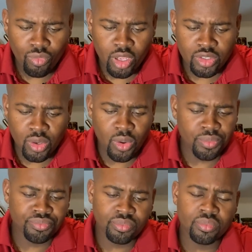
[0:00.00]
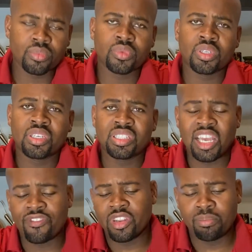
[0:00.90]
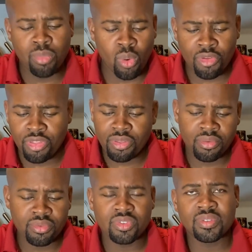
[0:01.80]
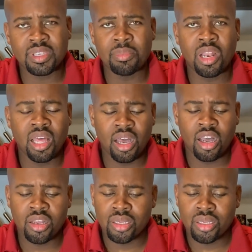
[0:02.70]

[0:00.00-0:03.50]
So definitely both similar,